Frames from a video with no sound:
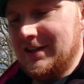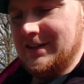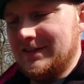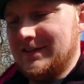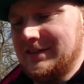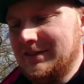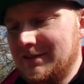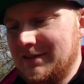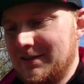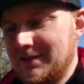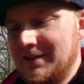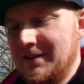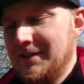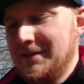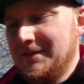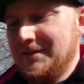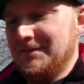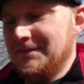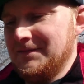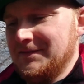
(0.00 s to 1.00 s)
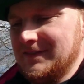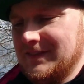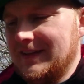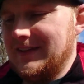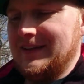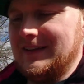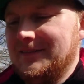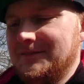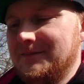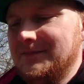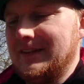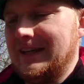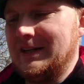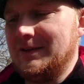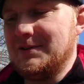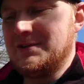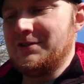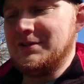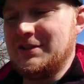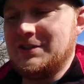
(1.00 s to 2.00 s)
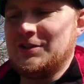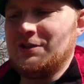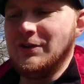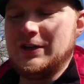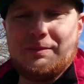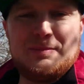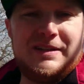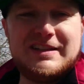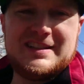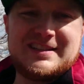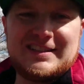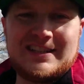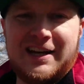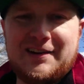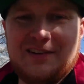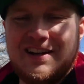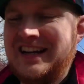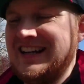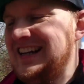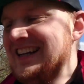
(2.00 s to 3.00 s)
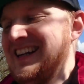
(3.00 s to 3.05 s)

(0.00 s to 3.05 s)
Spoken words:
0, and also the Togepi doesn't count.